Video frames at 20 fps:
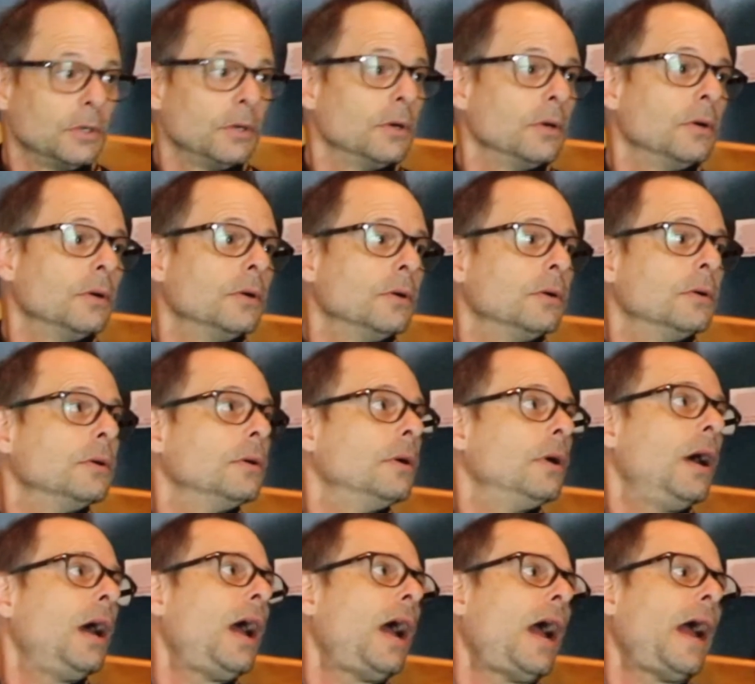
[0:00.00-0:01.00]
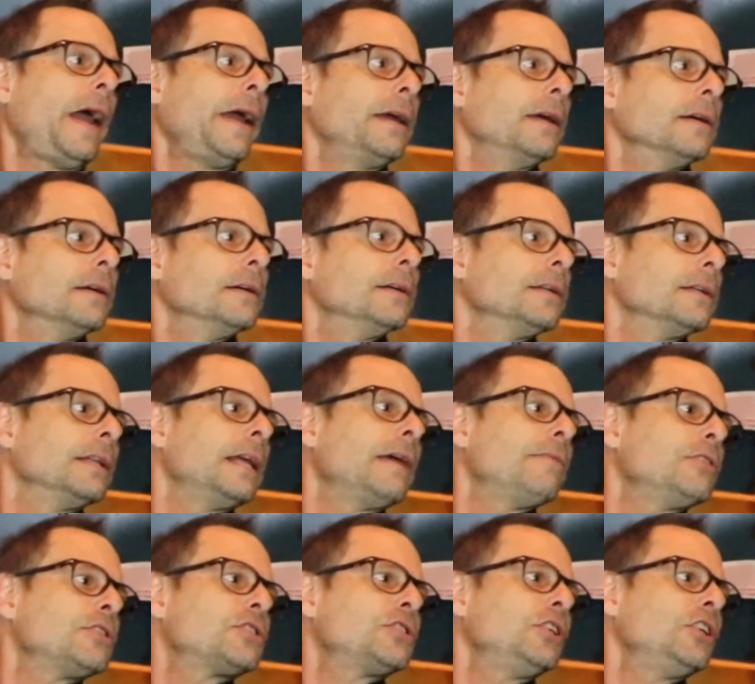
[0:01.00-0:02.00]
Okay. Hey, leave
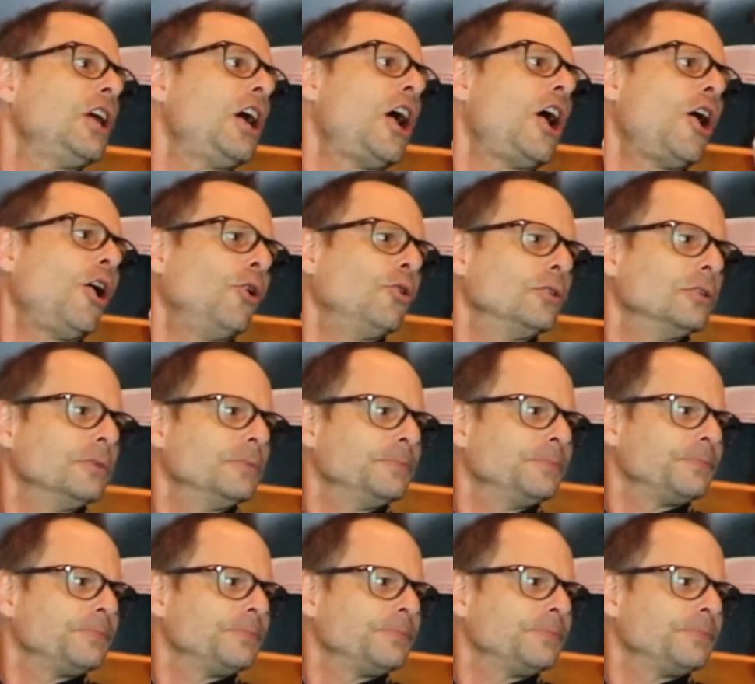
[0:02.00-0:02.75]
us alone!